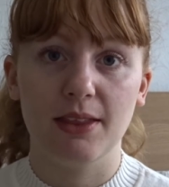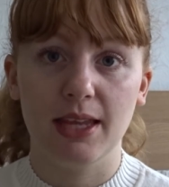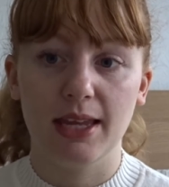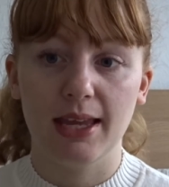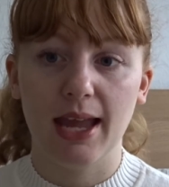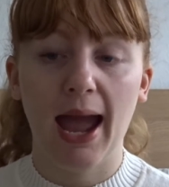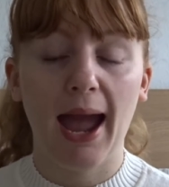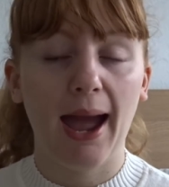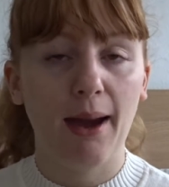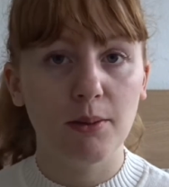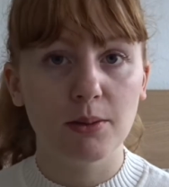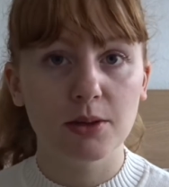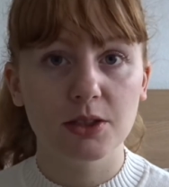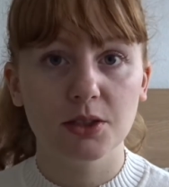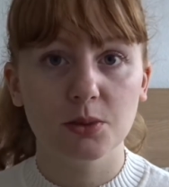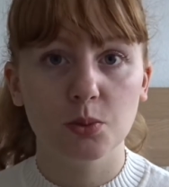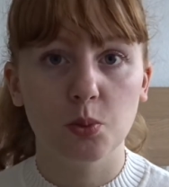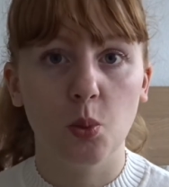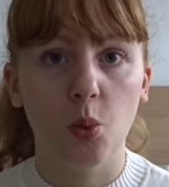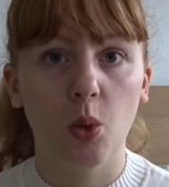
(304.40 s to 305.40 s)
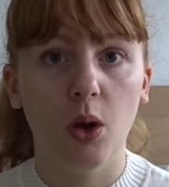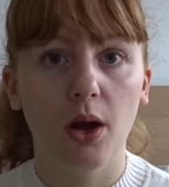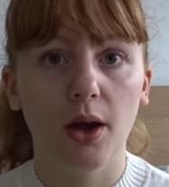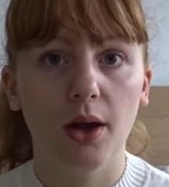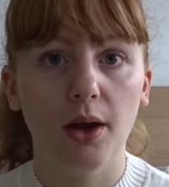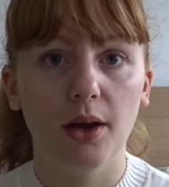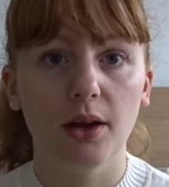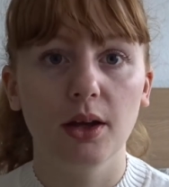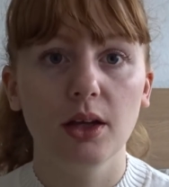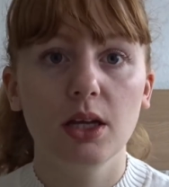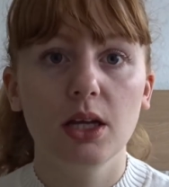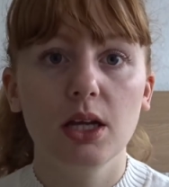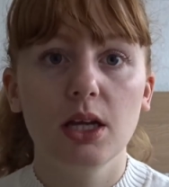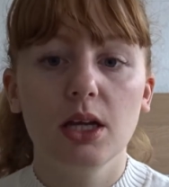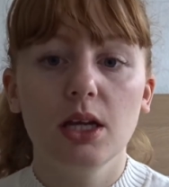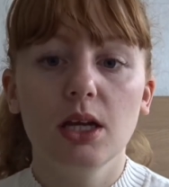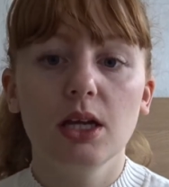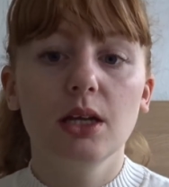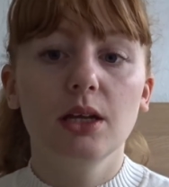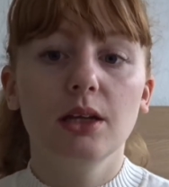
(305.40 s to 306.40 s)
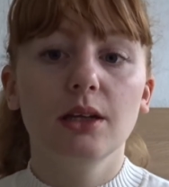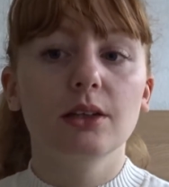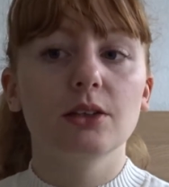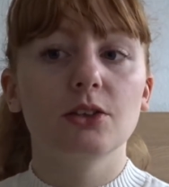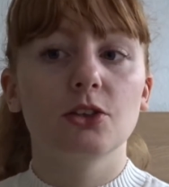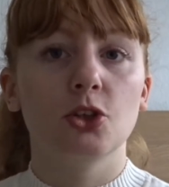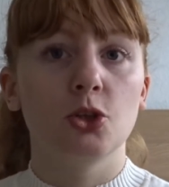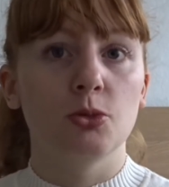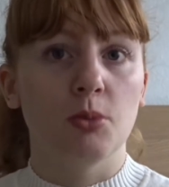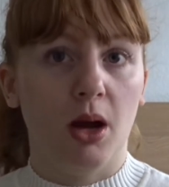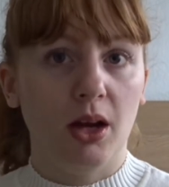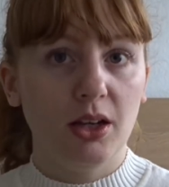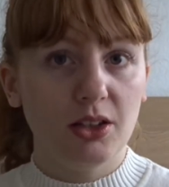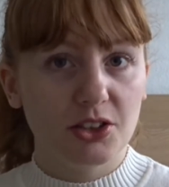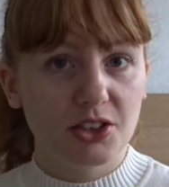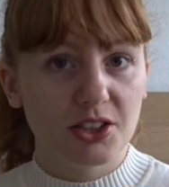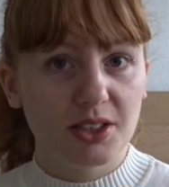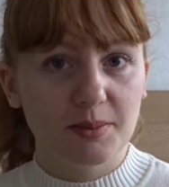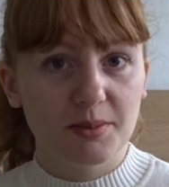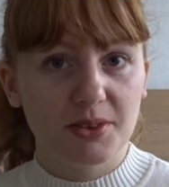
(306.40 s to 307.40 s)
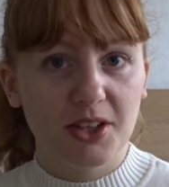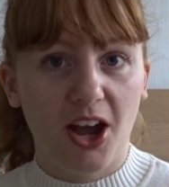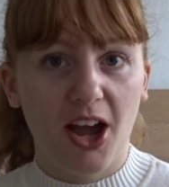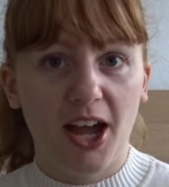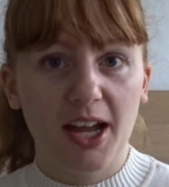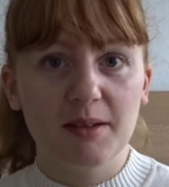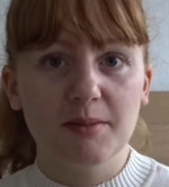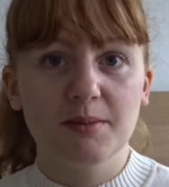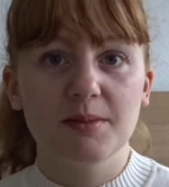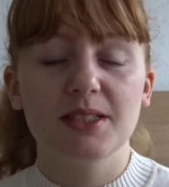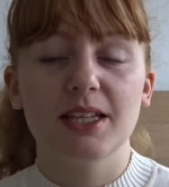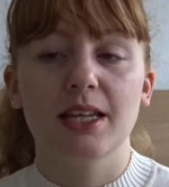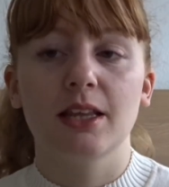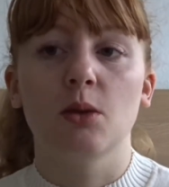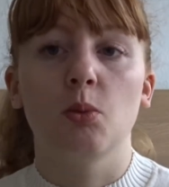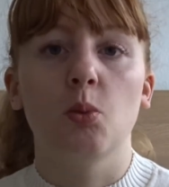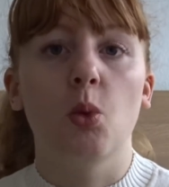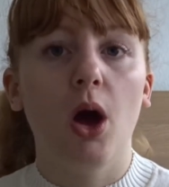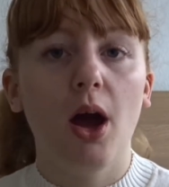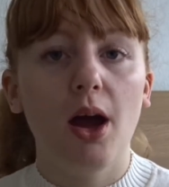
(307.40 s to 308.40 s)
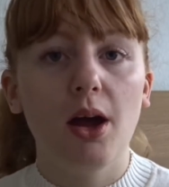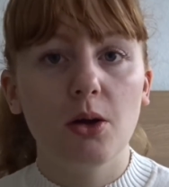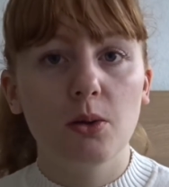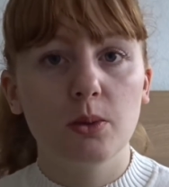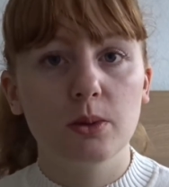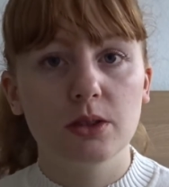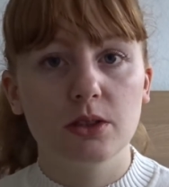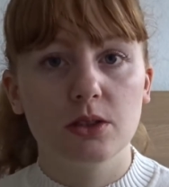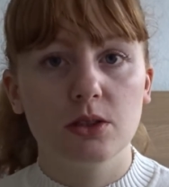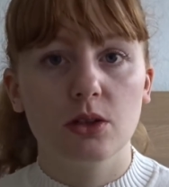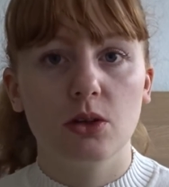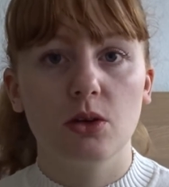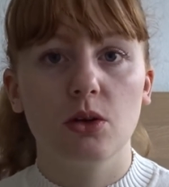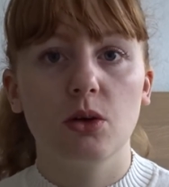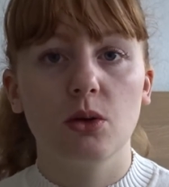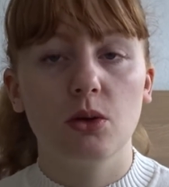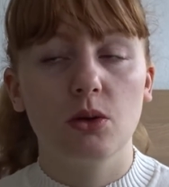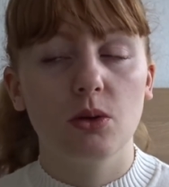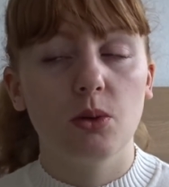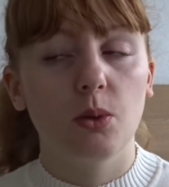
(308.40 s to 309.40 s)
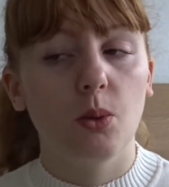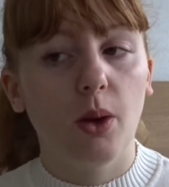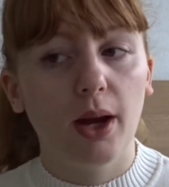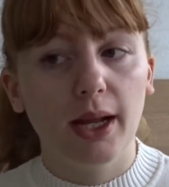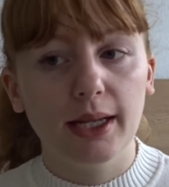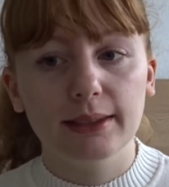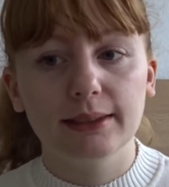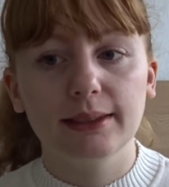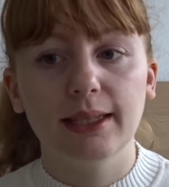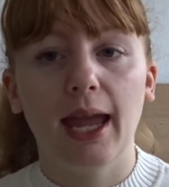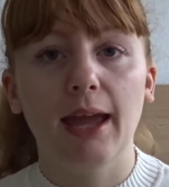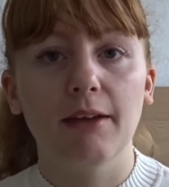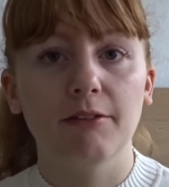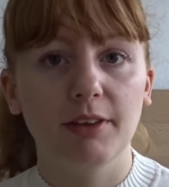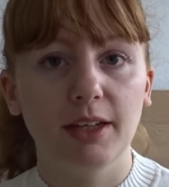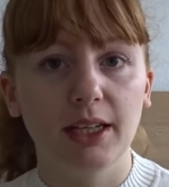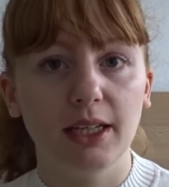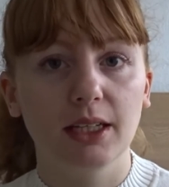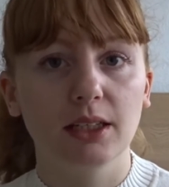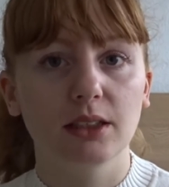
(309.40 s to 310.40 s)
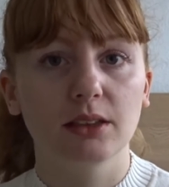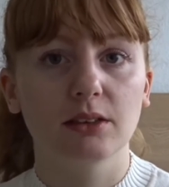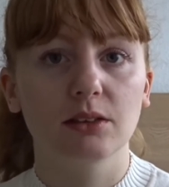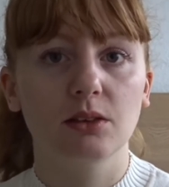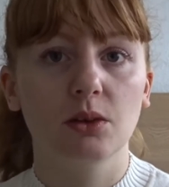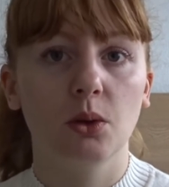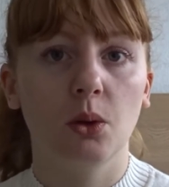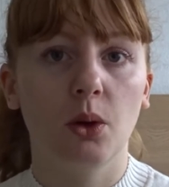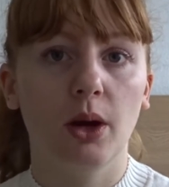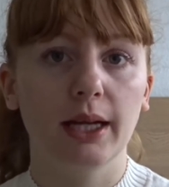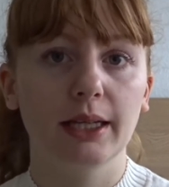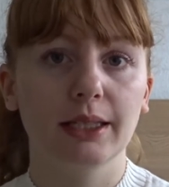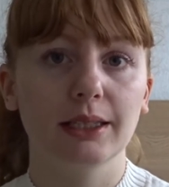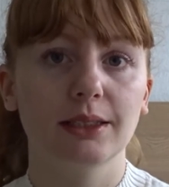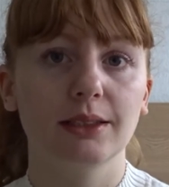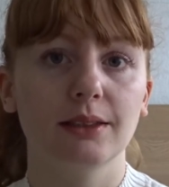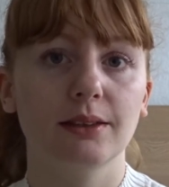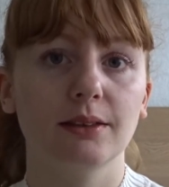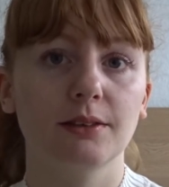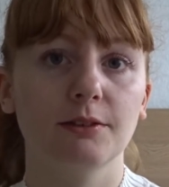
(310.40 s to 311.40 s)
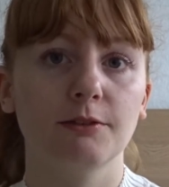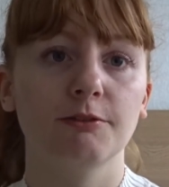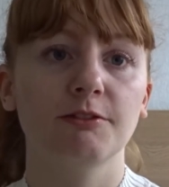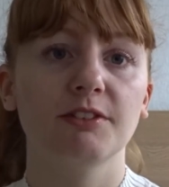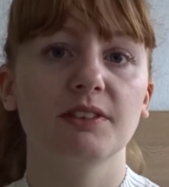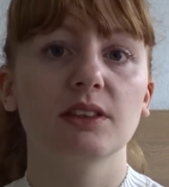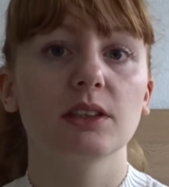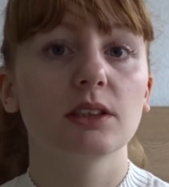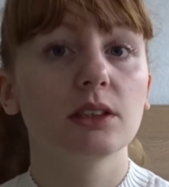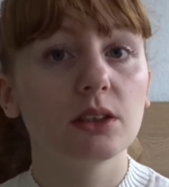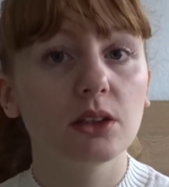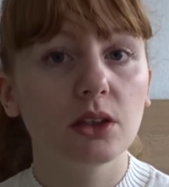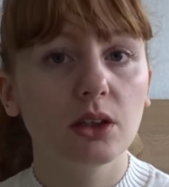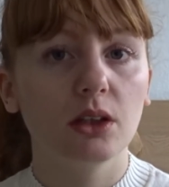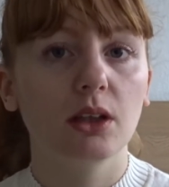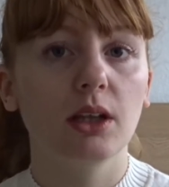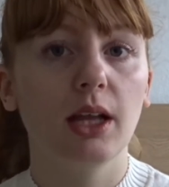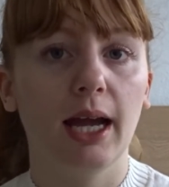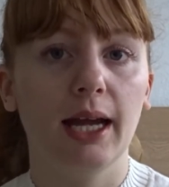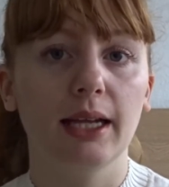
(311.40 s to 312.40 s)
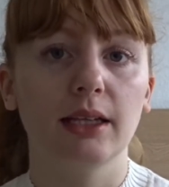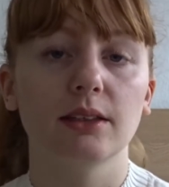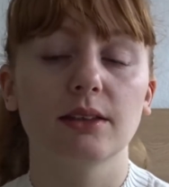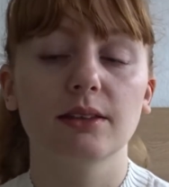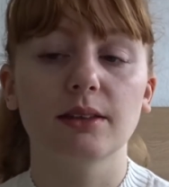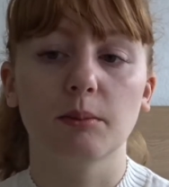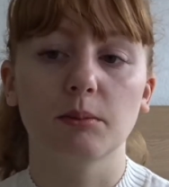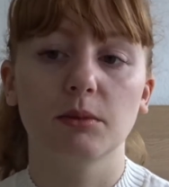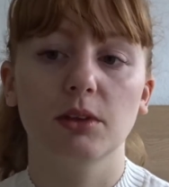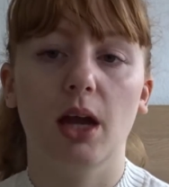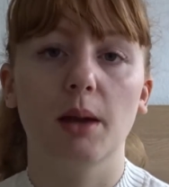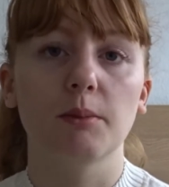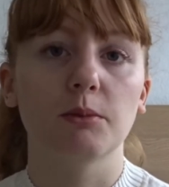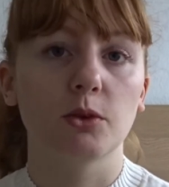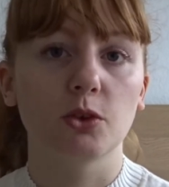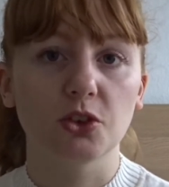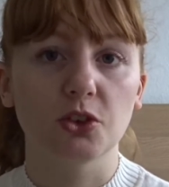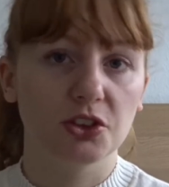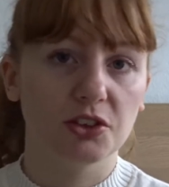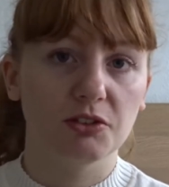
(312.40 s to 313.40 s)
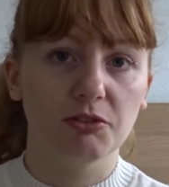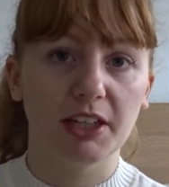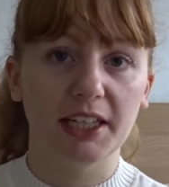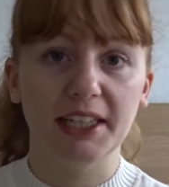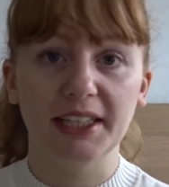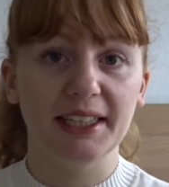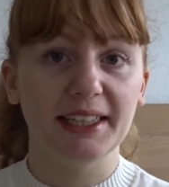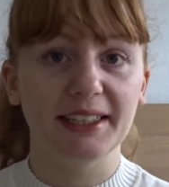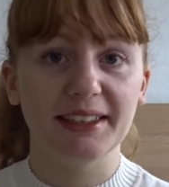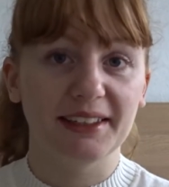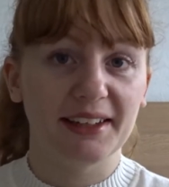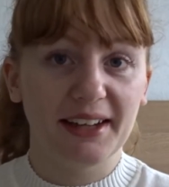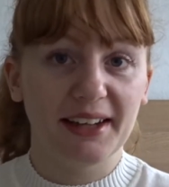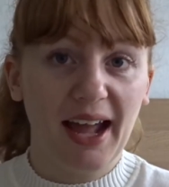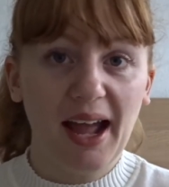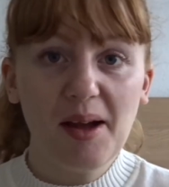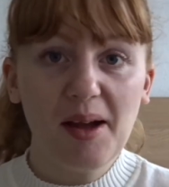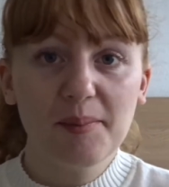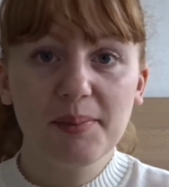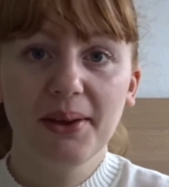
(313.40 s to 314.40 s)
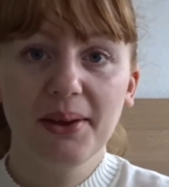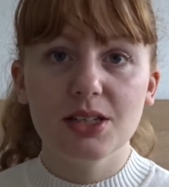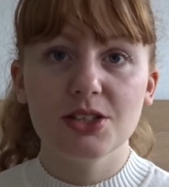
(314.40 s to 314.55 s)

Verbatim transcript: the hours were too much sometimes and the work was quite heavy and quite physical and sometimes you just really needed a nap.